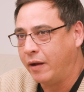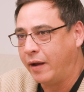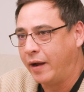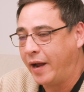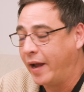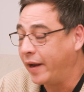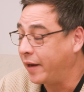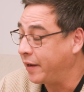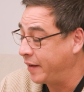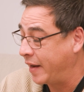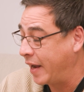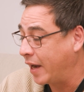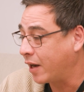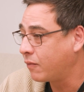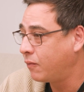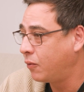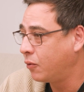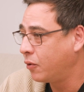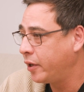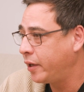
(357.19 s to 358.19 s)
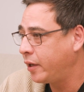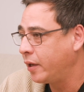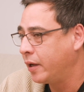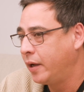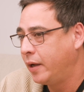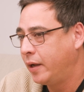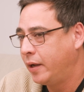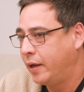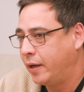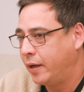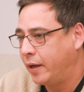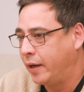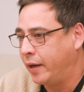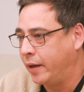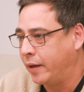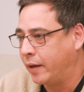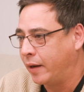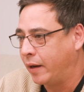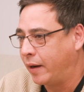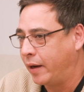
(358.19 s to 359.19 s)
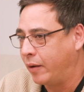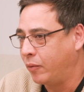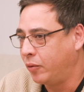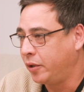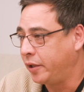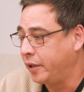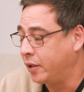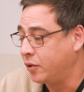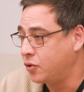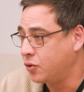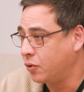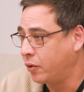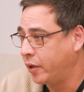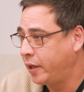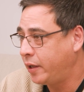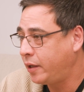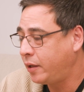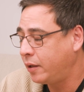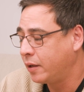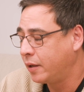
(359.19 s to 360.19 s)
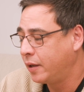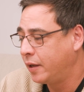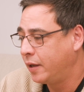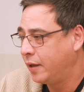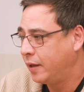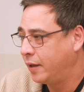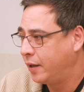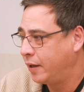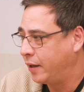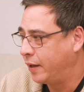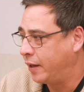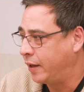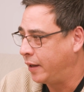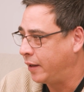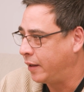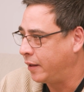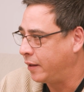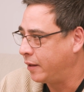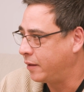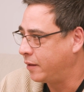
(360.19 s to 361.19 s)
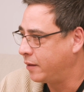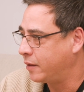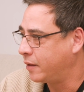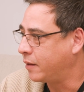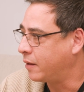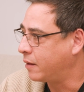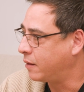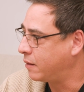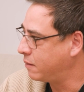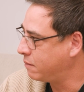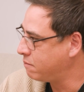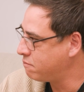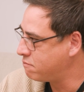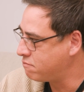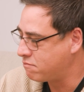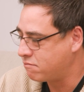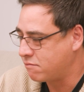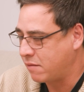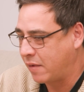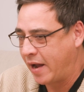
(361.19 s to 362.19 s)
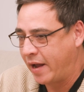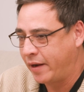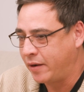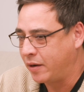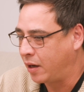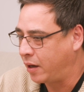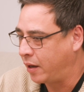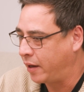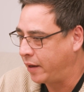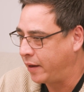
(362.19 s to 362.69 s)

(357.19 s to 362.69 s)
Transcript: had a knack for it, and I really enjoyed it. And I